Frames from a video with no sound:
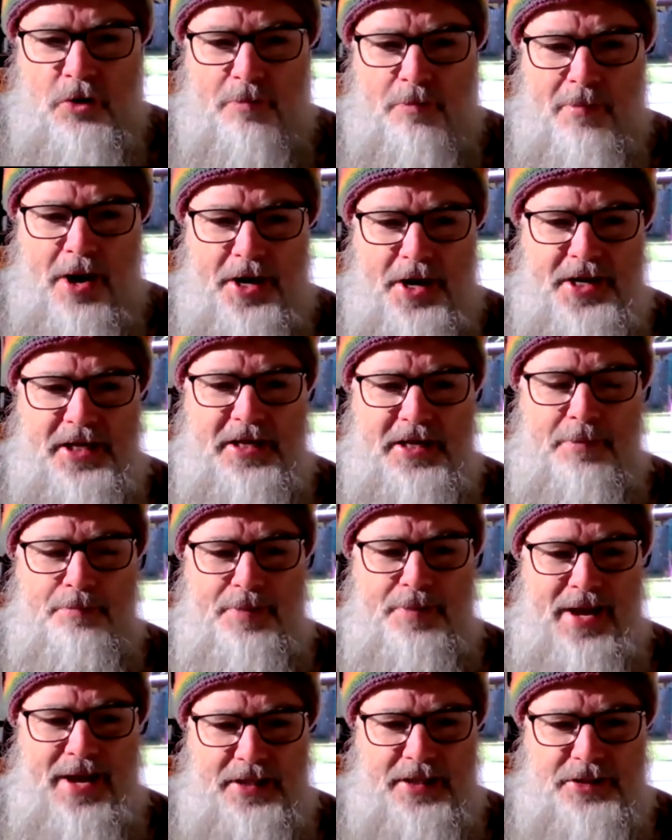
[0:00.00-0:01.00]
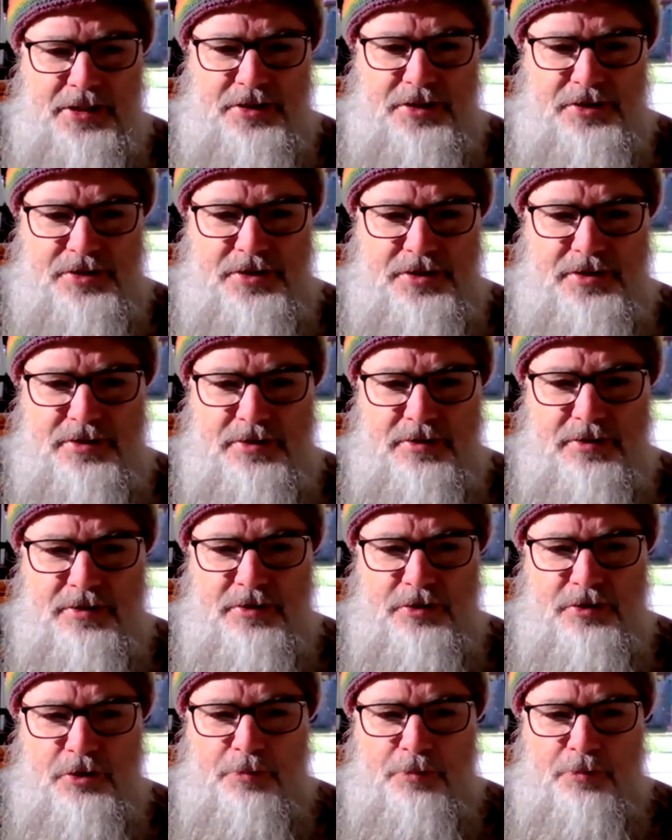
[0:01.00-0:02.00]
Your mighty companions,
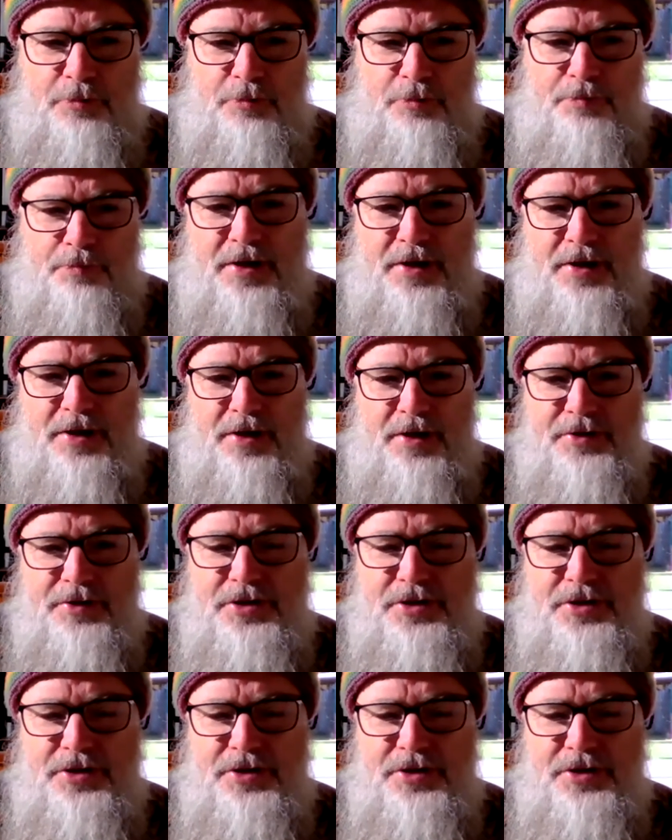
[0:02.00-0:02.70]
your brothers in